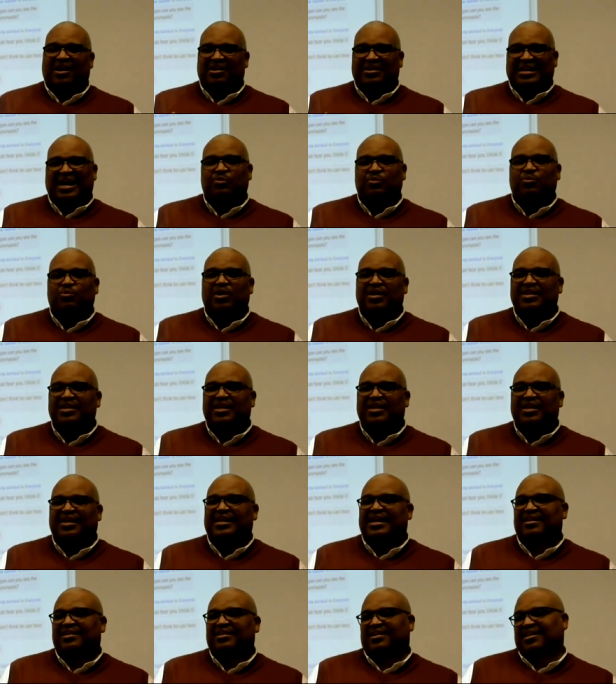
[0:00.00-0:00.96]
are not willing
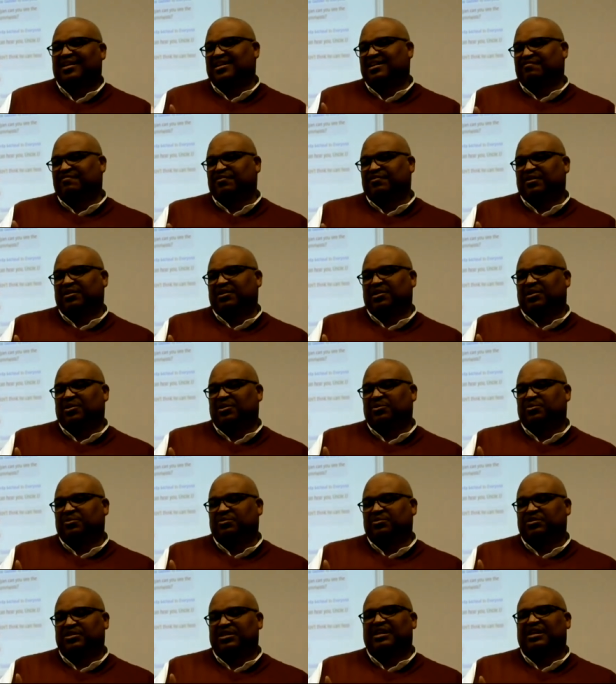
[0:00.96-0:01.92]
to get out of their
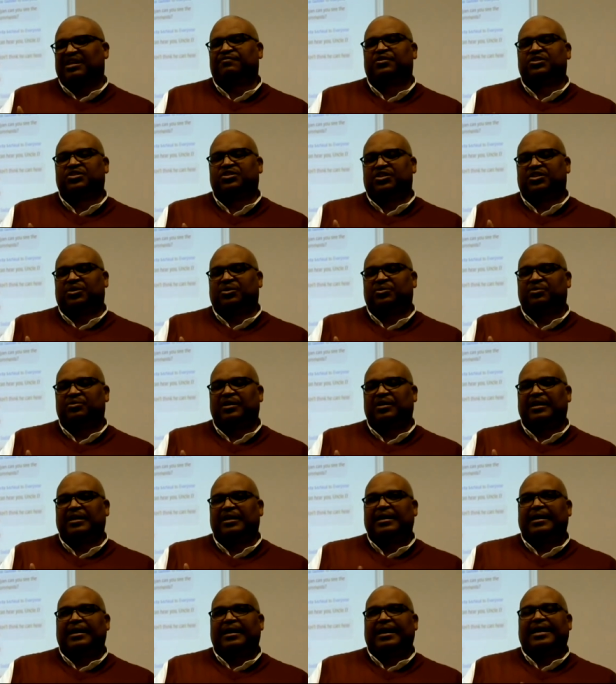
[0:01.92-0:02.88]
comfort
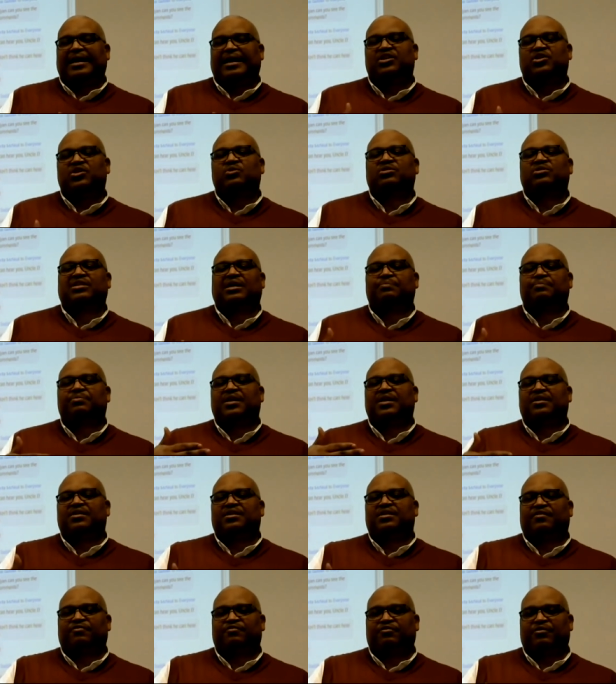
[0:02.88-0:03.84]
zone and do
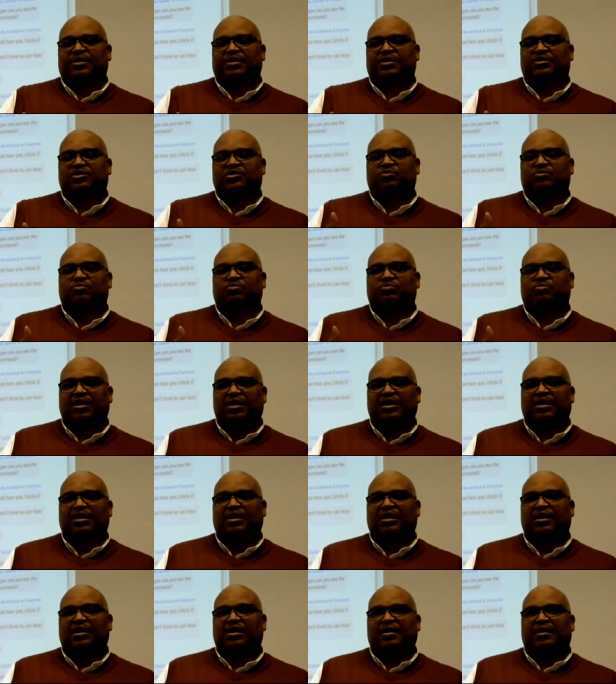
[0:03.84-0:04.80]
something different to
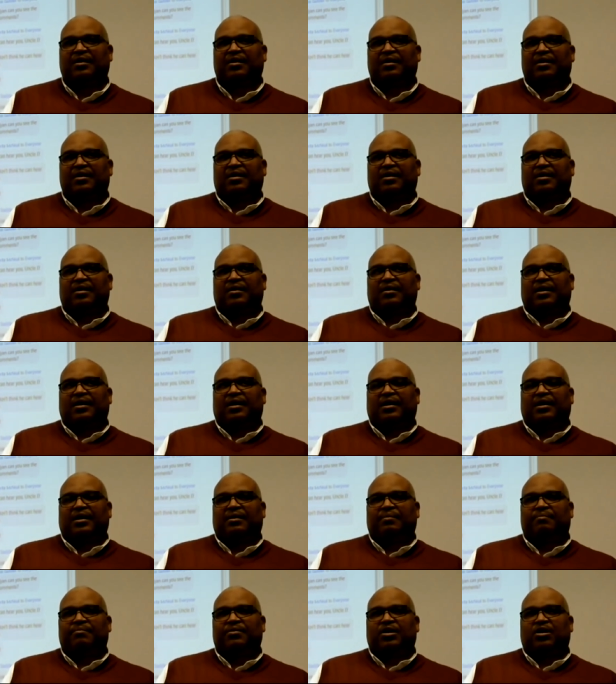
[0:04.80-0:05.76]
really
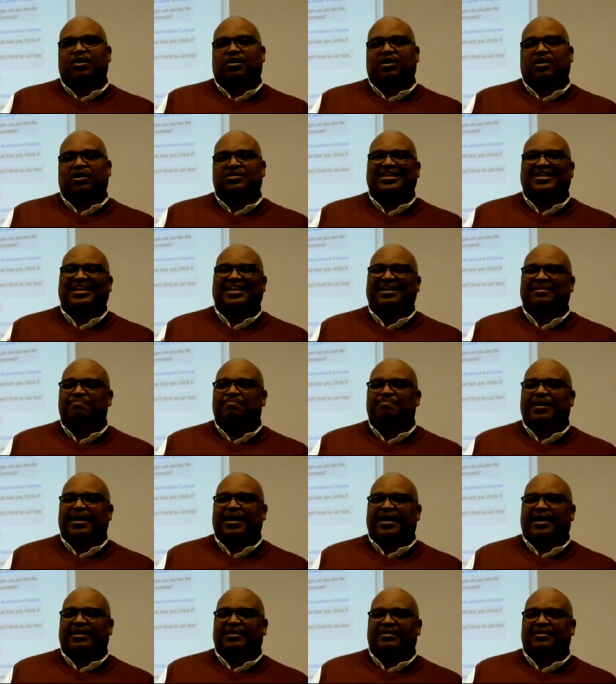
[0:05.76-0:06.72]
cause the
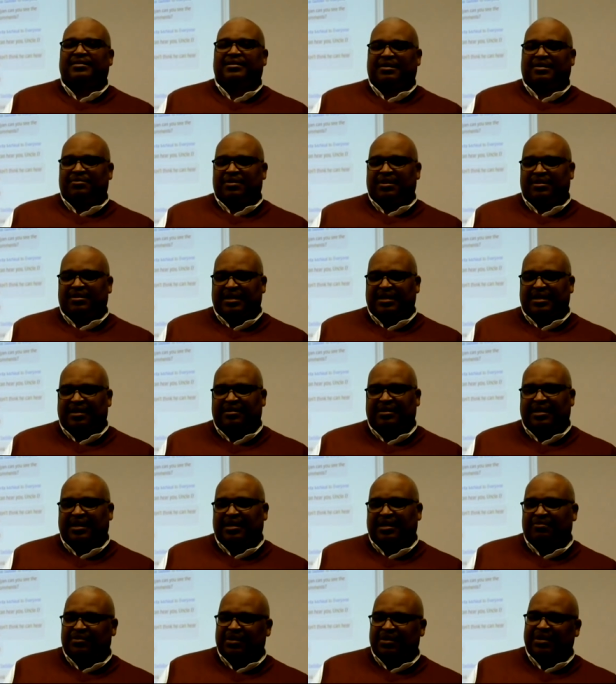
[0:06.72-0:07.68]
impact
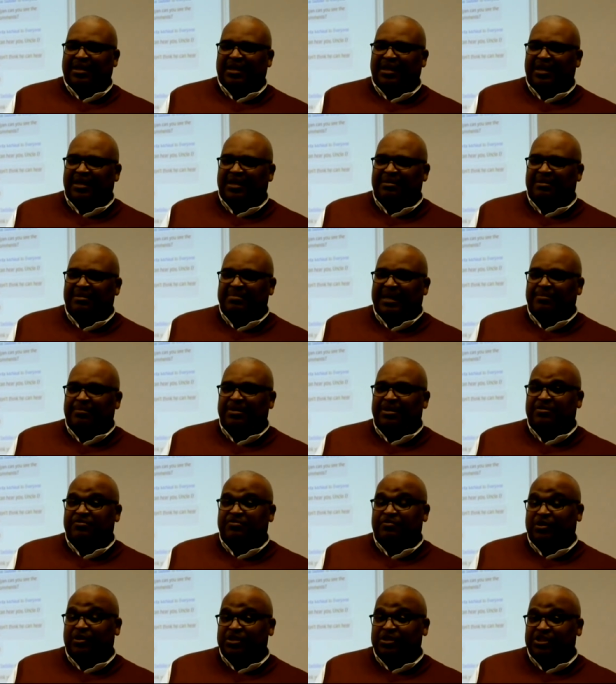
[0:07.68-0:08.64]
that we need
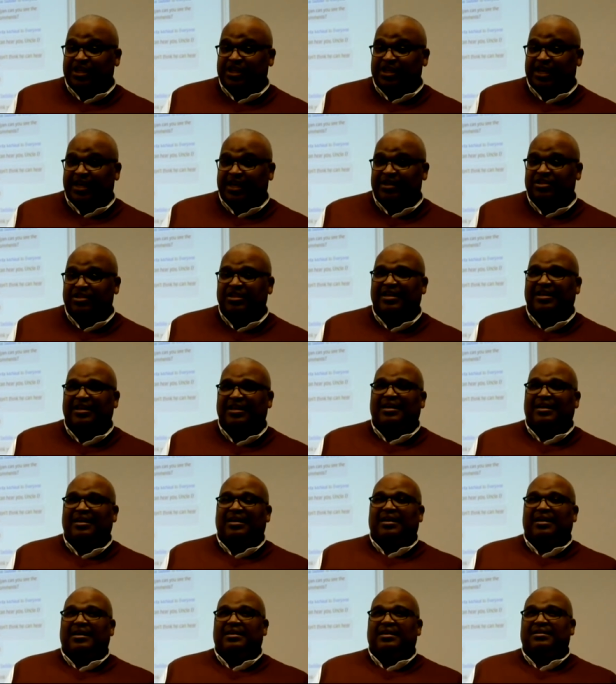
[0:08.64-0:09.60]
maybe for change.
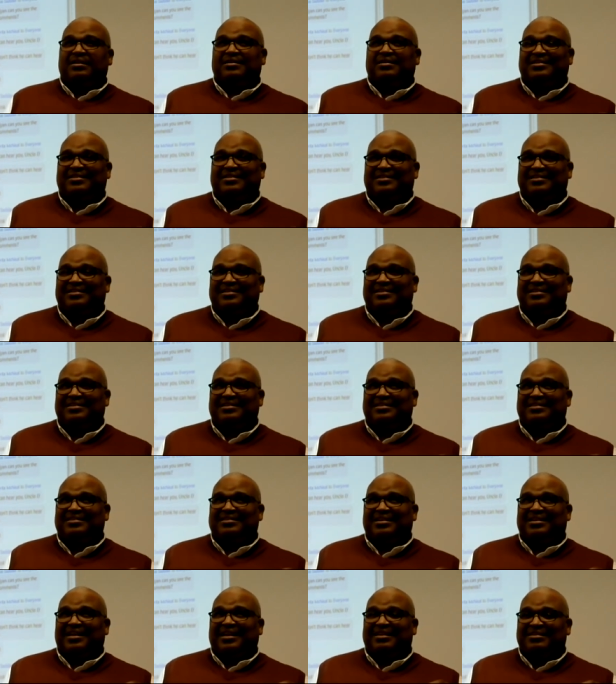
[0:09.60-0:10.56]

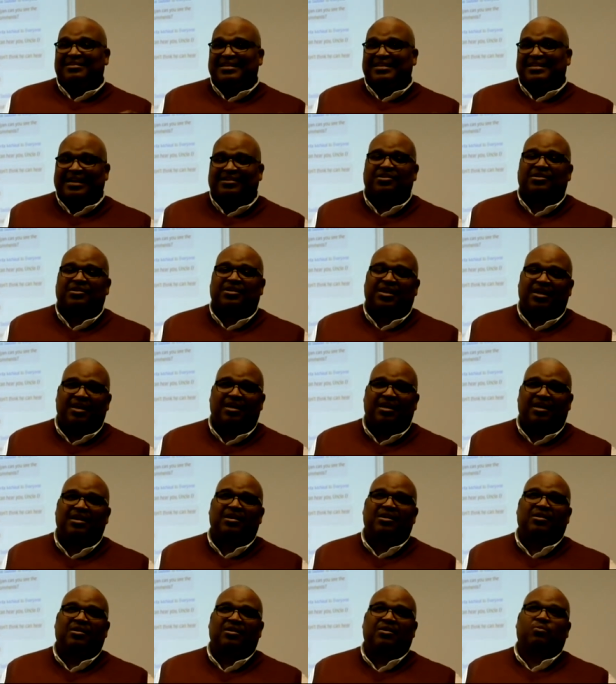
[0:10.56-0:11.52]
And Dr.
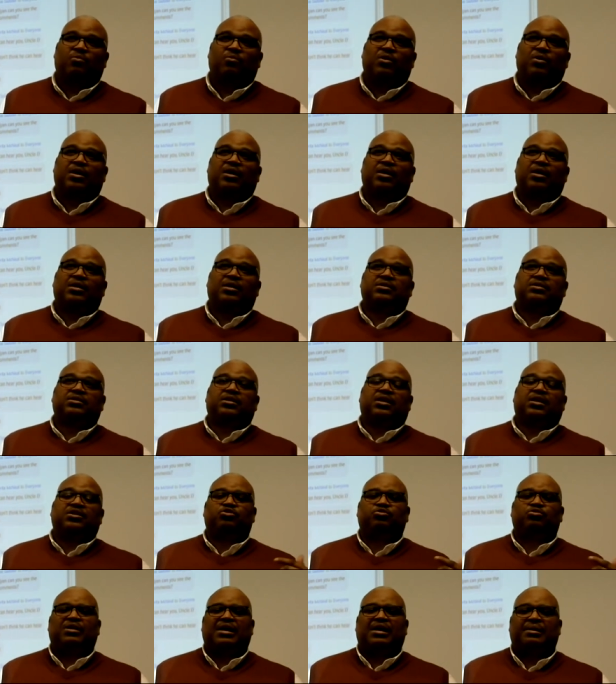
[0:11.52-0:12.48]
King was
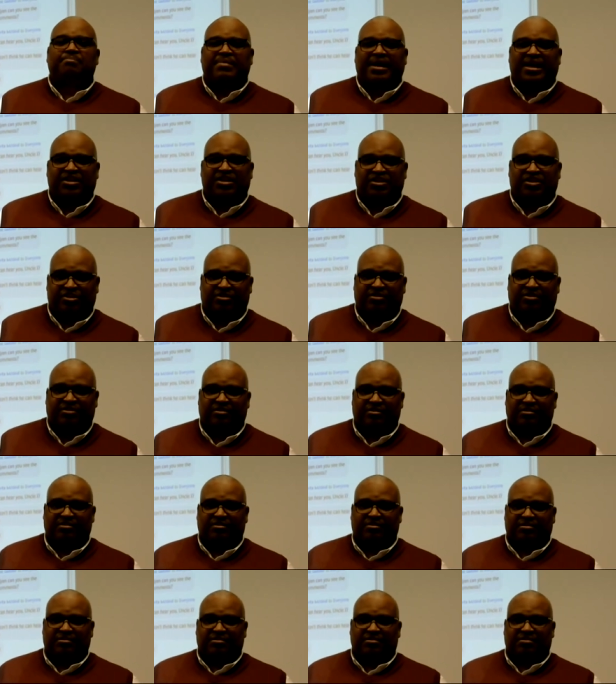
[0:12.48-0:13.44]
a drum major
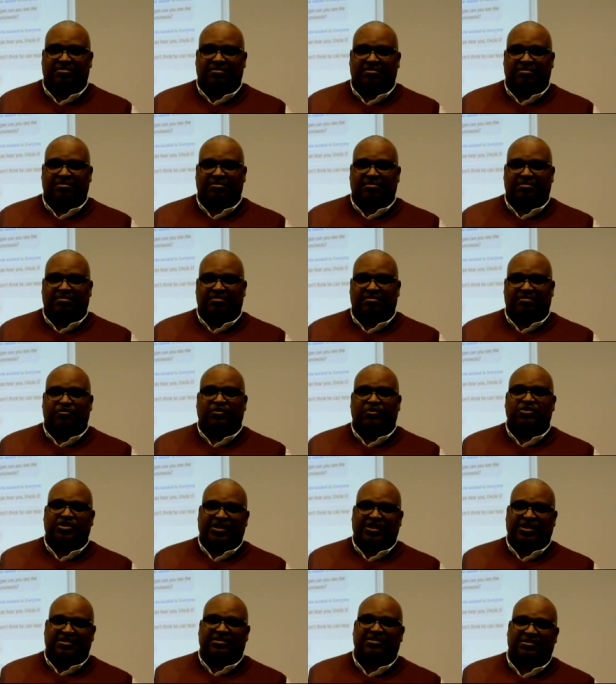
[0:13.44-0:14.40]

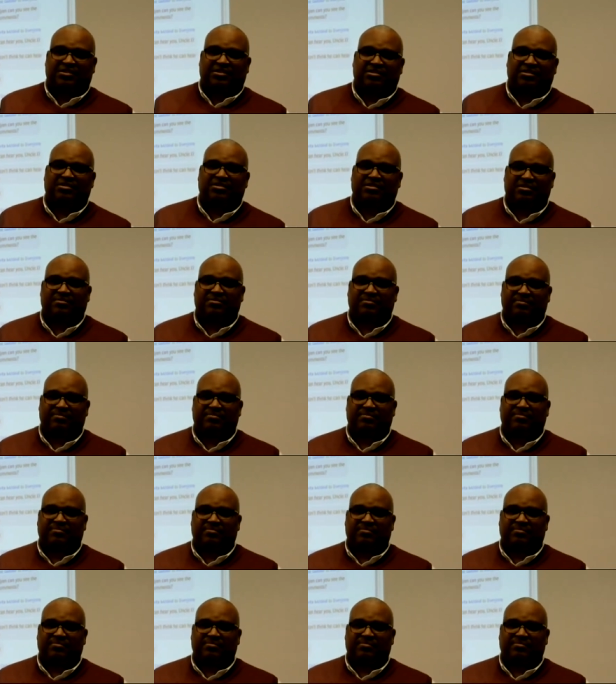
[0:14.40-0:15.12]
for justice.